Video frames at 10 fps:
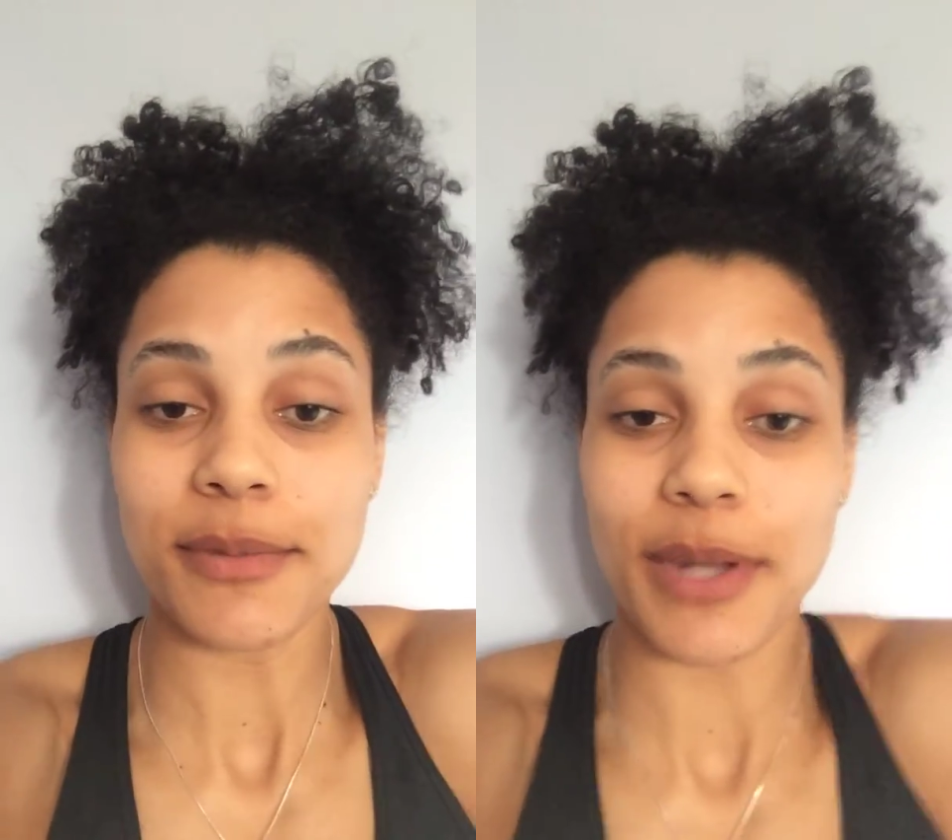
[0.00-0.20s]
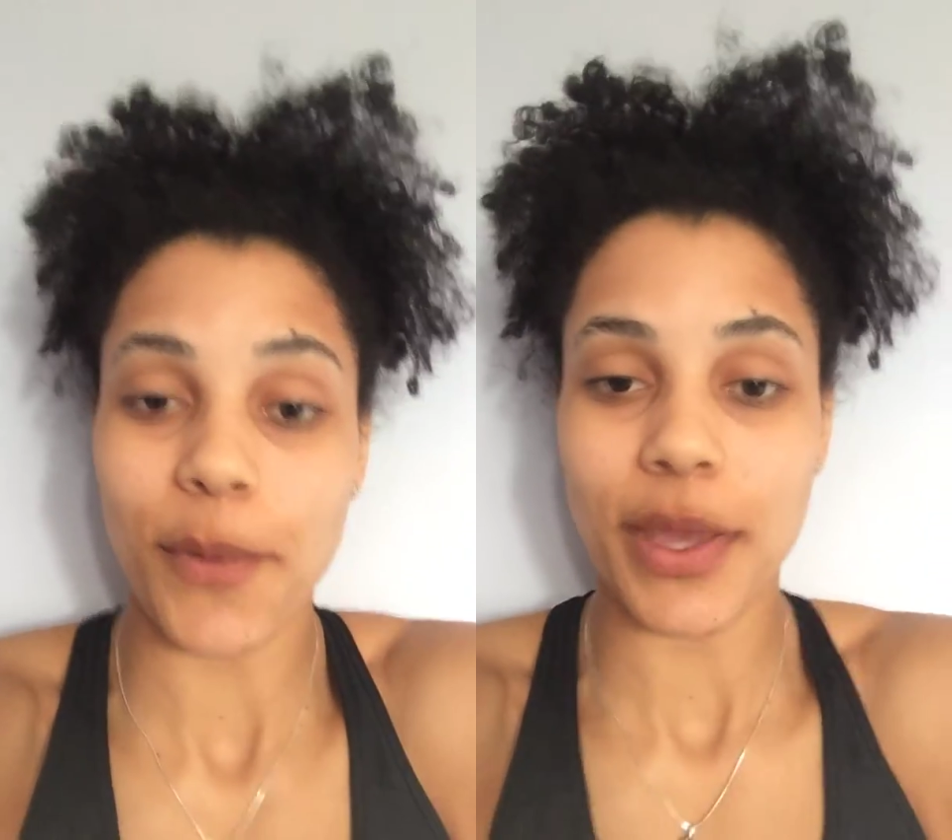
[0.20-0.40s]

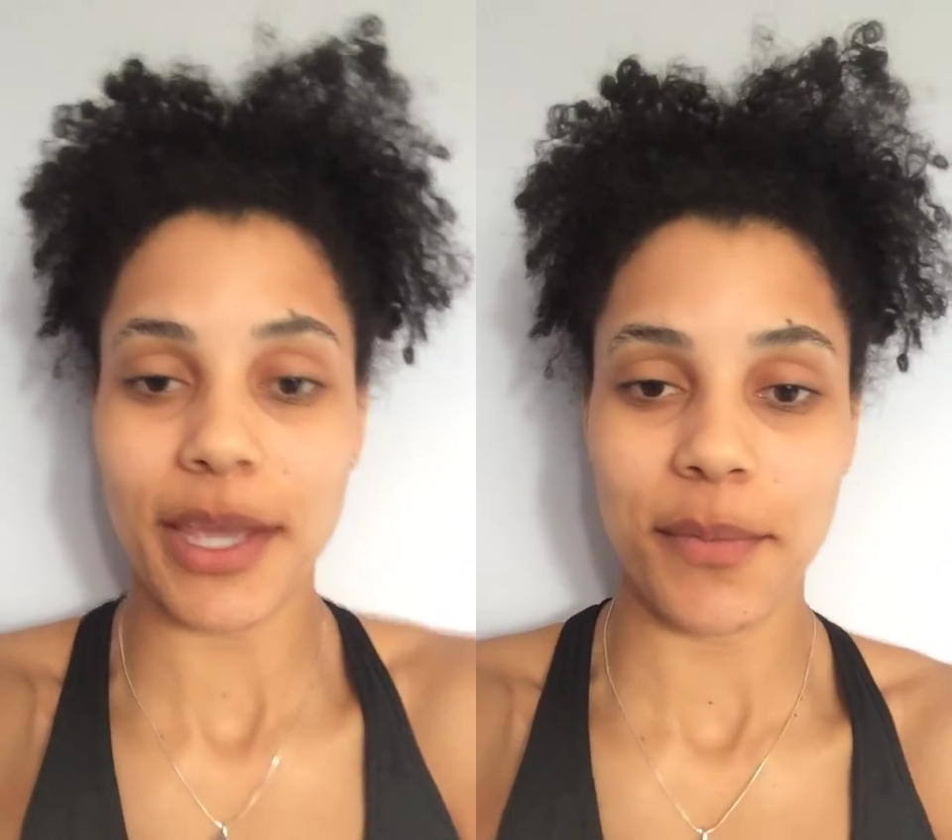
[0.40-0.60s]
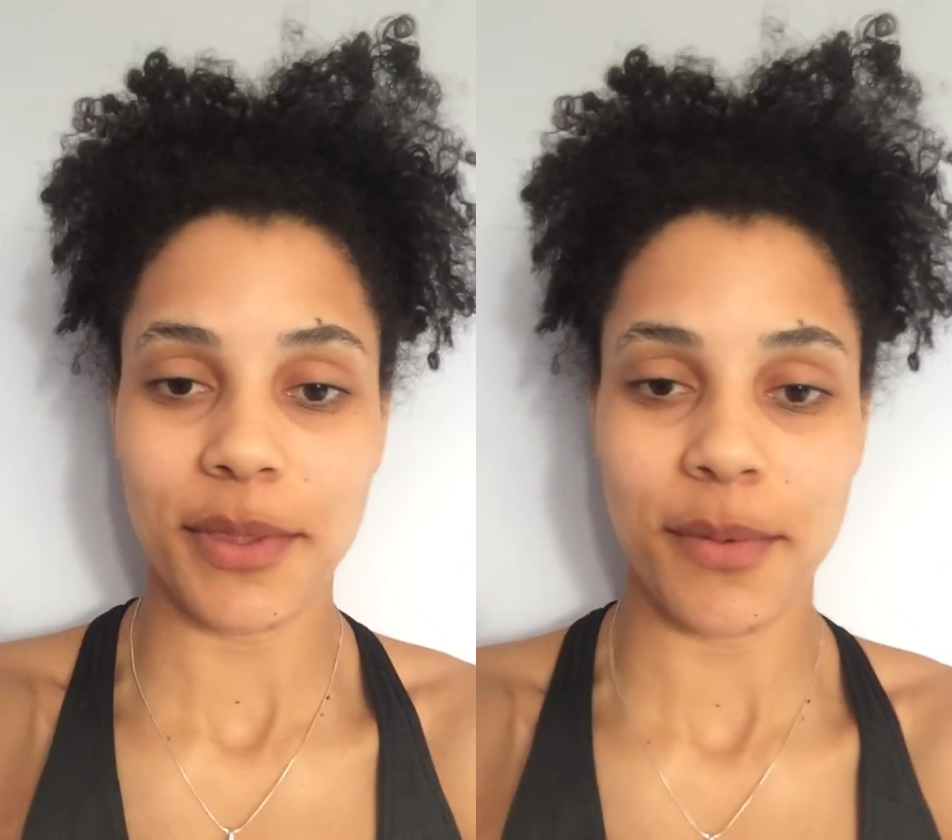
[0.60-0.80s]
when I wake
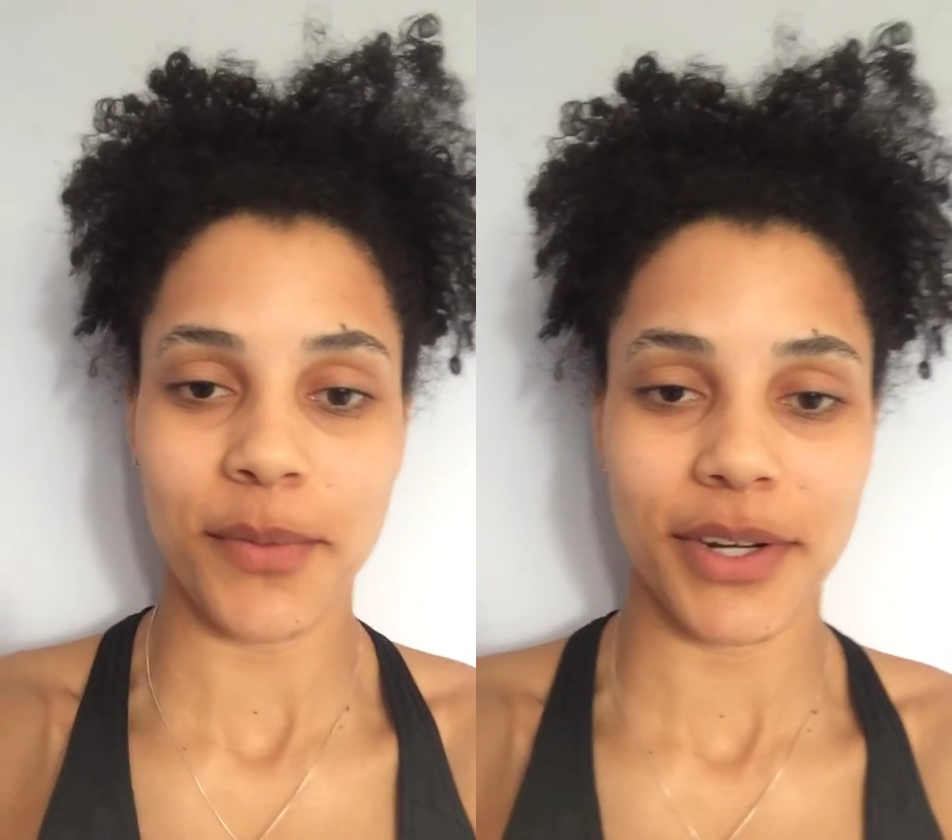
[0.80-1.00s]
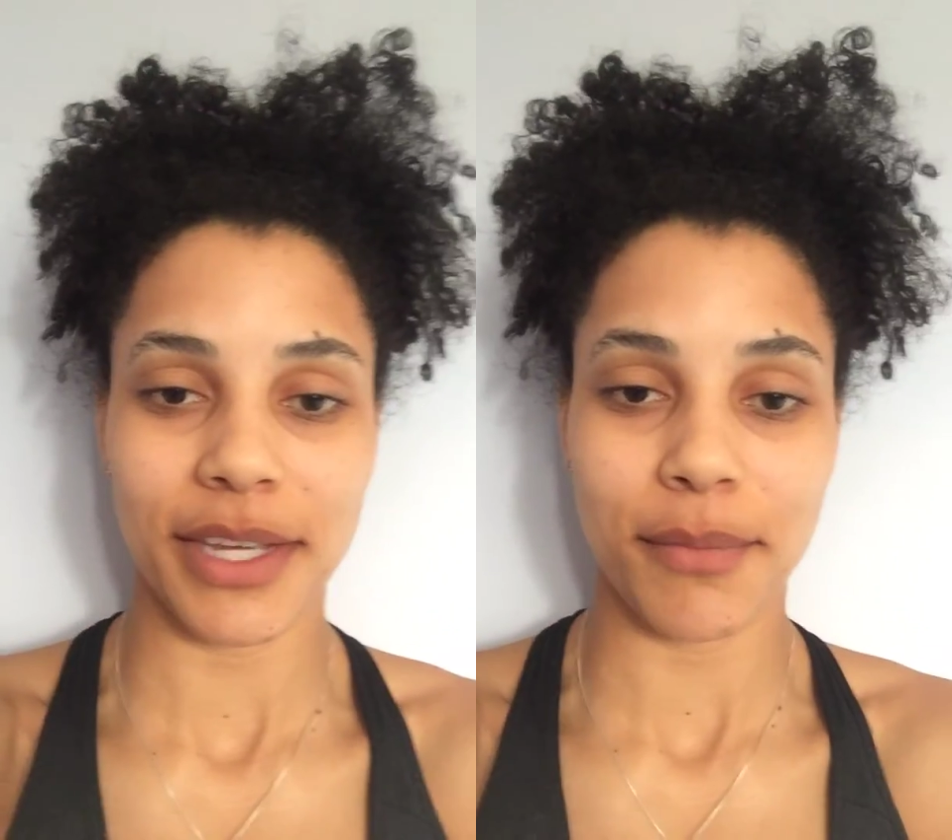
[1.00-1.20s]
up in the
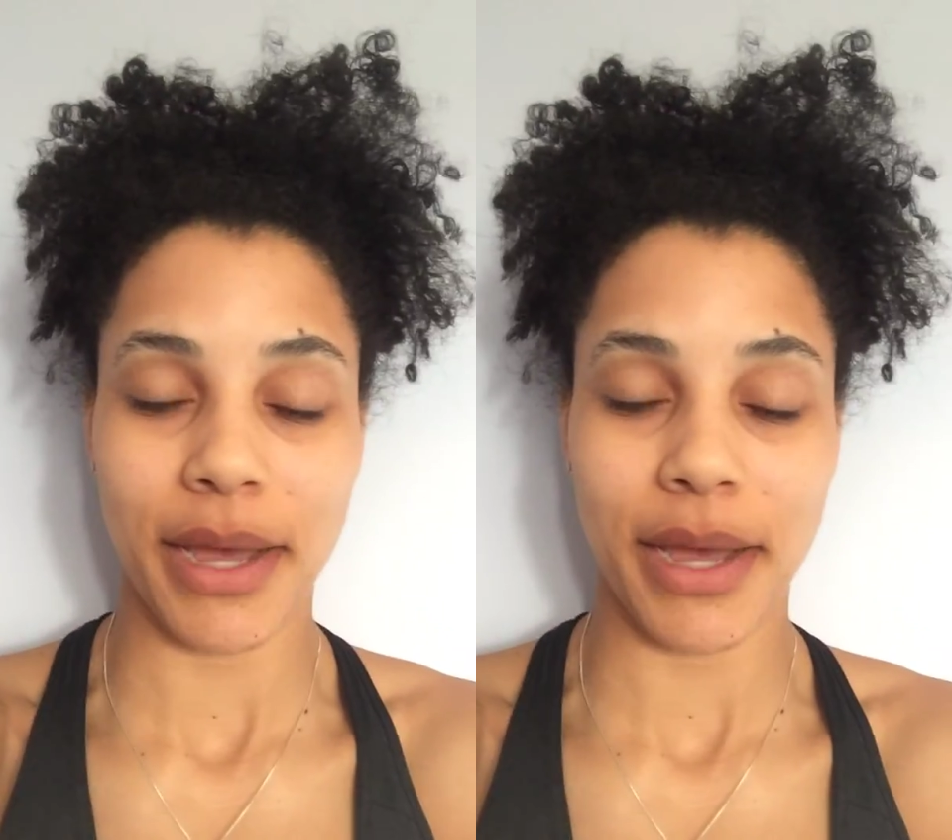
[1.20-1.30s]
morning,